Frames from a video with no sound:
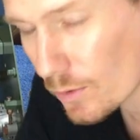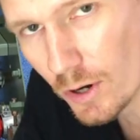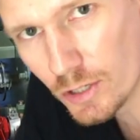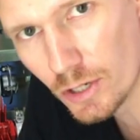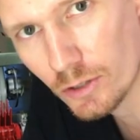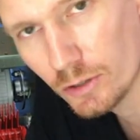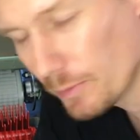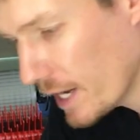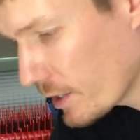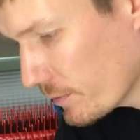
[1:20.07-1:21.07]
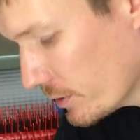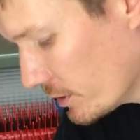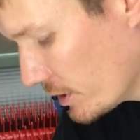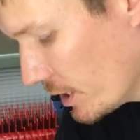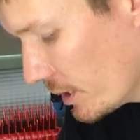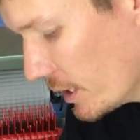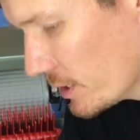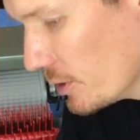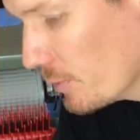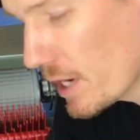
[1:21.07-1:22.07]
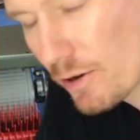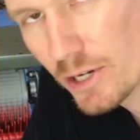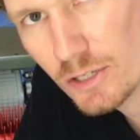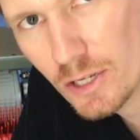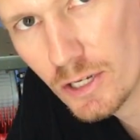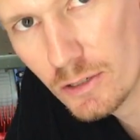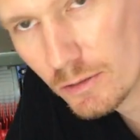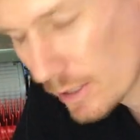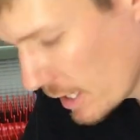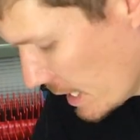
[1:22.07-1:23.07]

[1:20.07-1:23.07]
washer on the back of it, so that's your bearing seal.